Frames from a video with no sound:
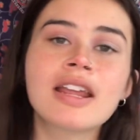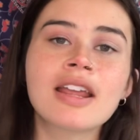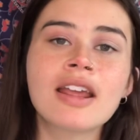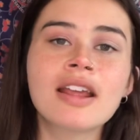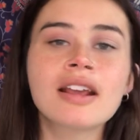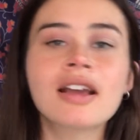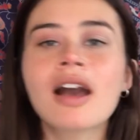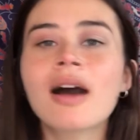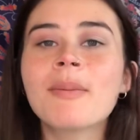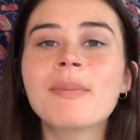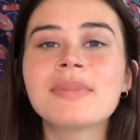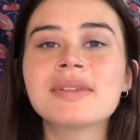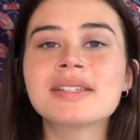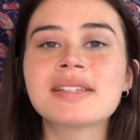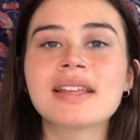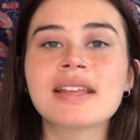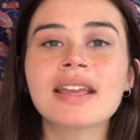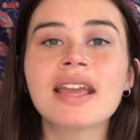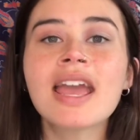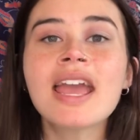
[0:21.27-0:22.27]

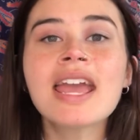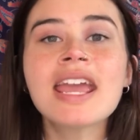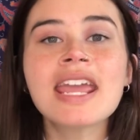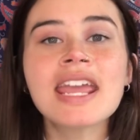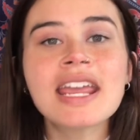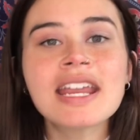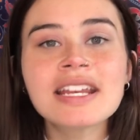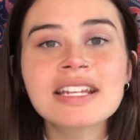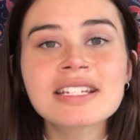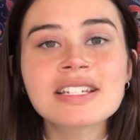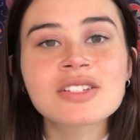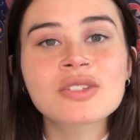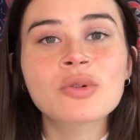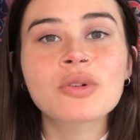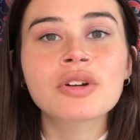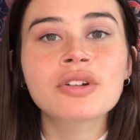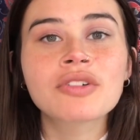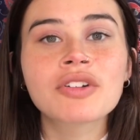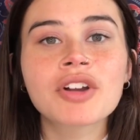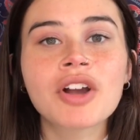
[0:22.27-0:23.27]
encompassing eating
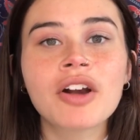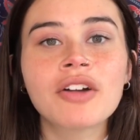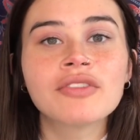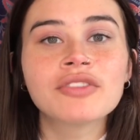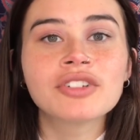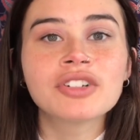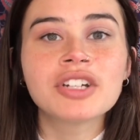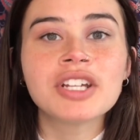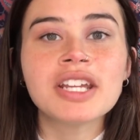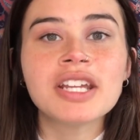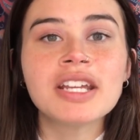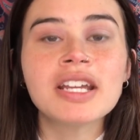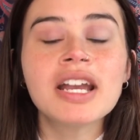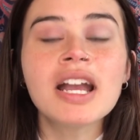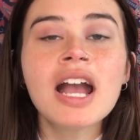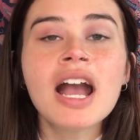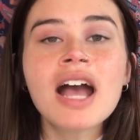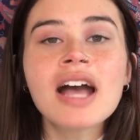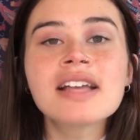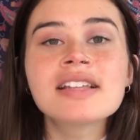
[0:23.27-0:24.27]
disorder recovery,
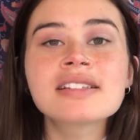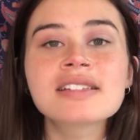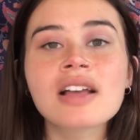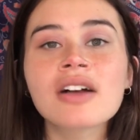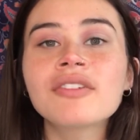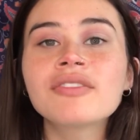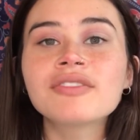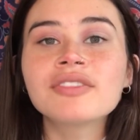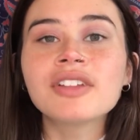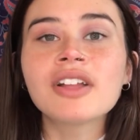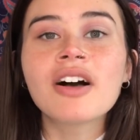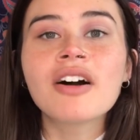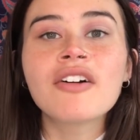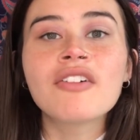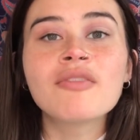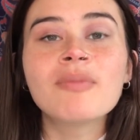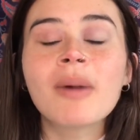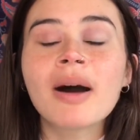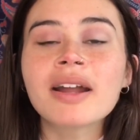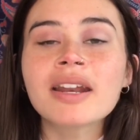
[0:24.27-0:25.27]

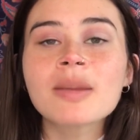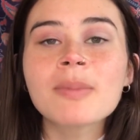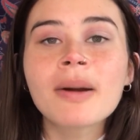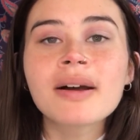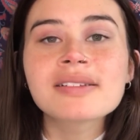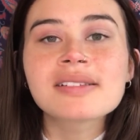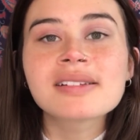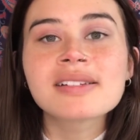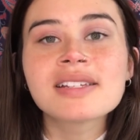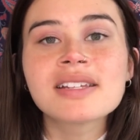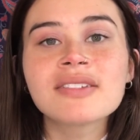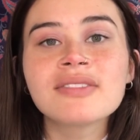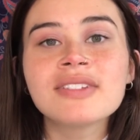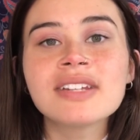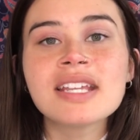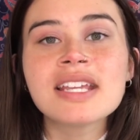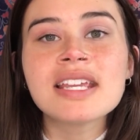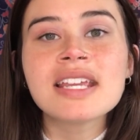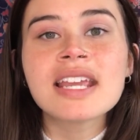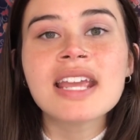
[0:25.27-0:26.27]
self-love, body
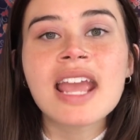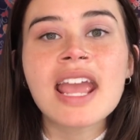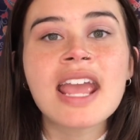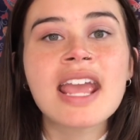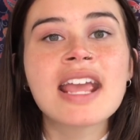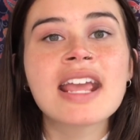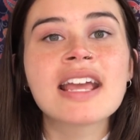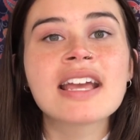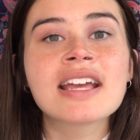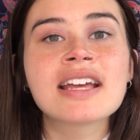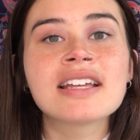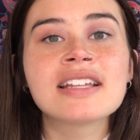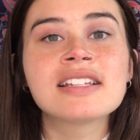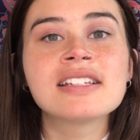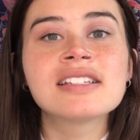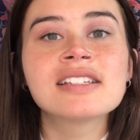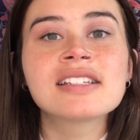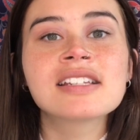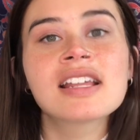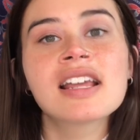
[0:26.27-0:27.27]
positivity,
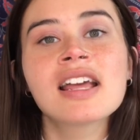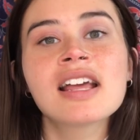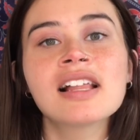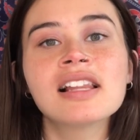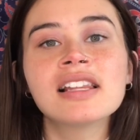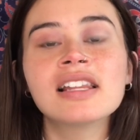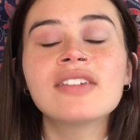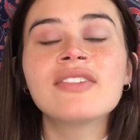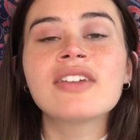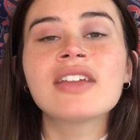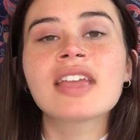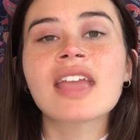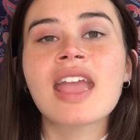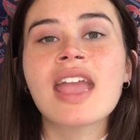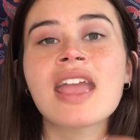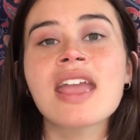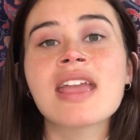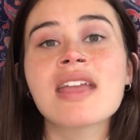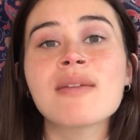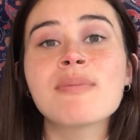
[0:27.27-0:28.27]
and living
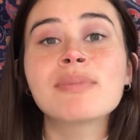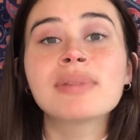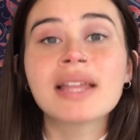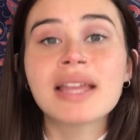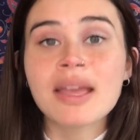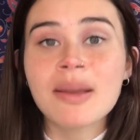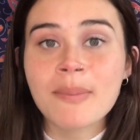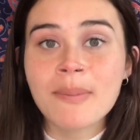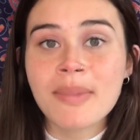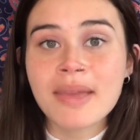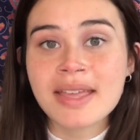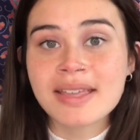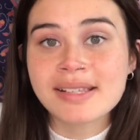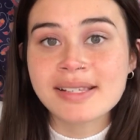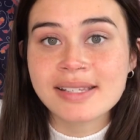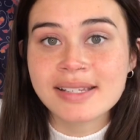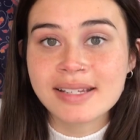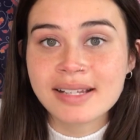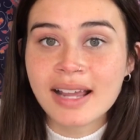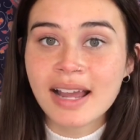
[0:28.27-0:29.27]
a
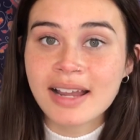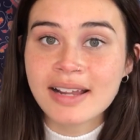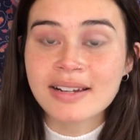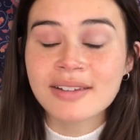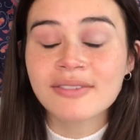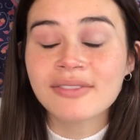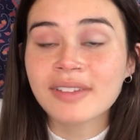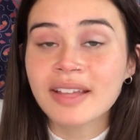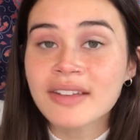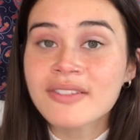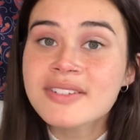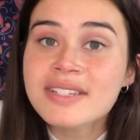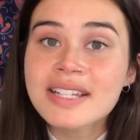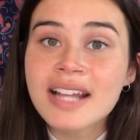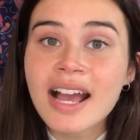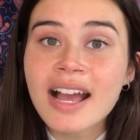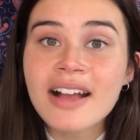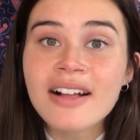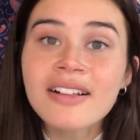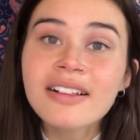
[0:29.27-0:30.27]
plant-based kind of
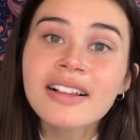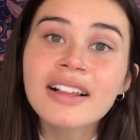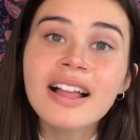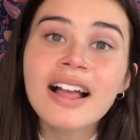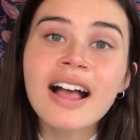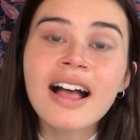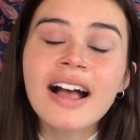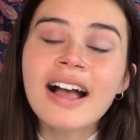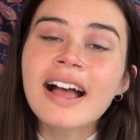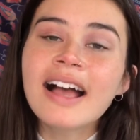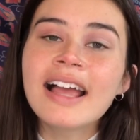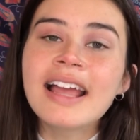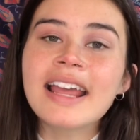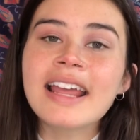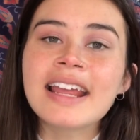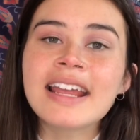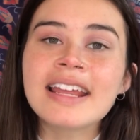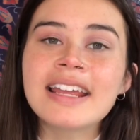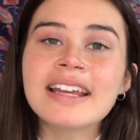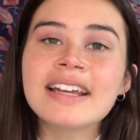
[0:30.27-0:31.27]
lifestyle.
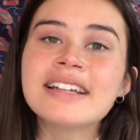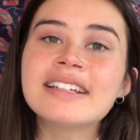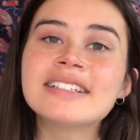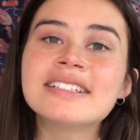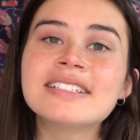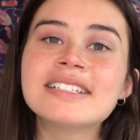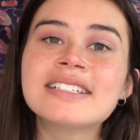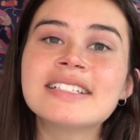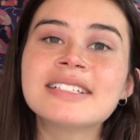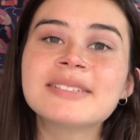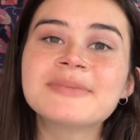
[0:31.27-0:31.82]
And